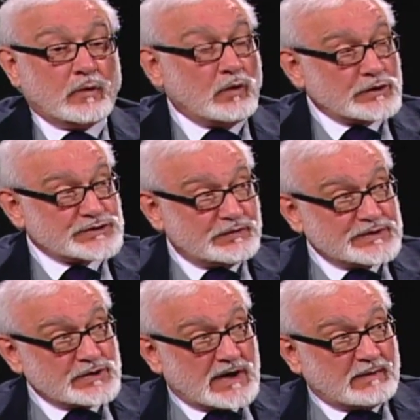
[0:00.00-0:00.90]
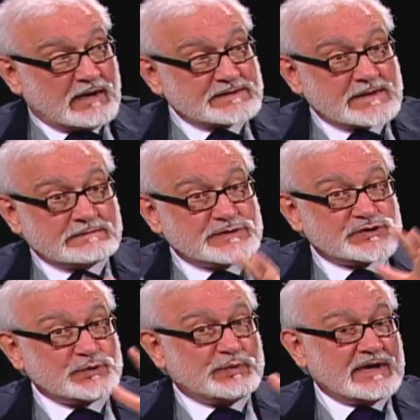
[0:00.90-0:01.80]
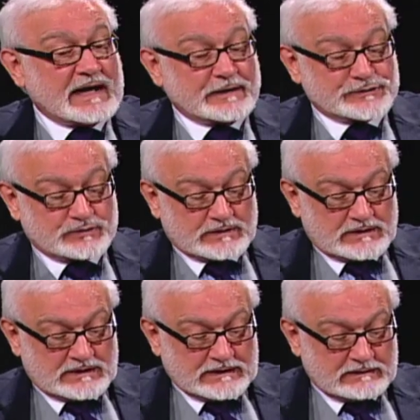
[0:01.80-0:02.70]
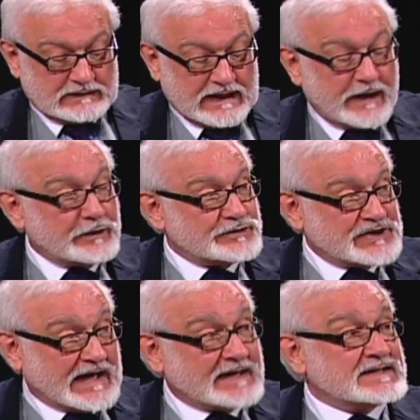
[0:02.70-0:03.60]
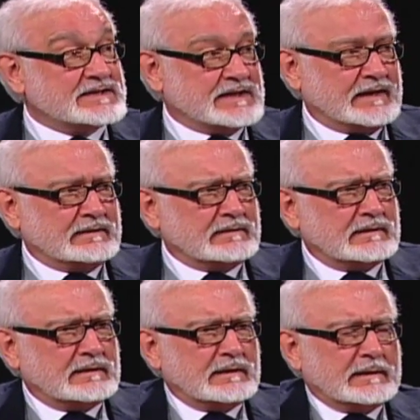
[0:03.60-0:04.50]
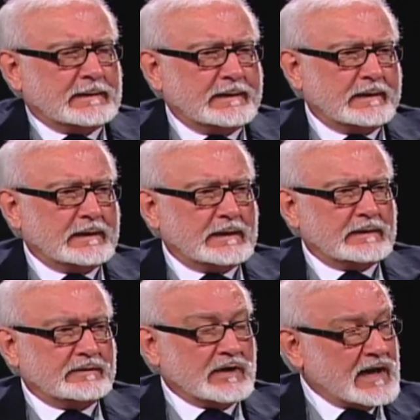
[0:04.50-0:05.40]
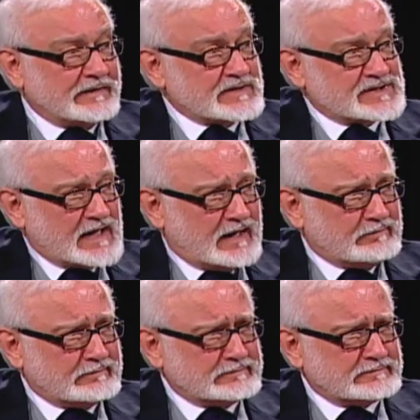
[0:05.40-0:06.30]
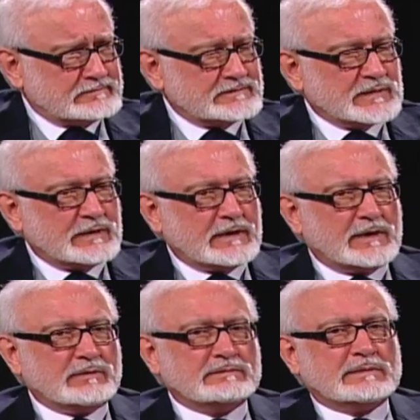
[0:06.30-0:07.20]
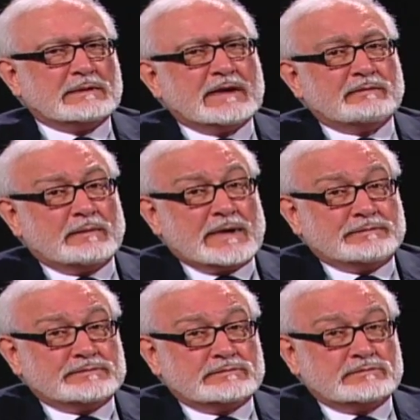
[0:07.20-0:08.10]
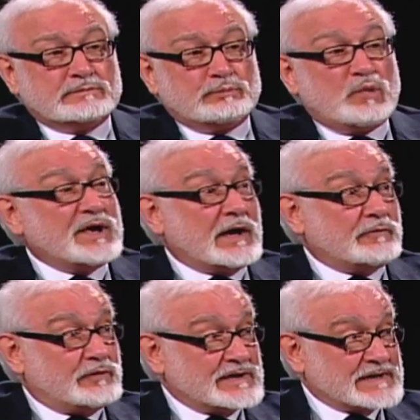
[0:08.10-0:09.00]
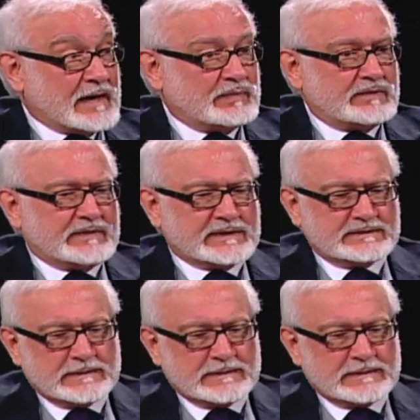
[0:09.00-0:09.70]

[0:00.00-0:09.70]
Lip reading: or should we talk about some supernatural energy entity? They're not the same. I might point out, for example, that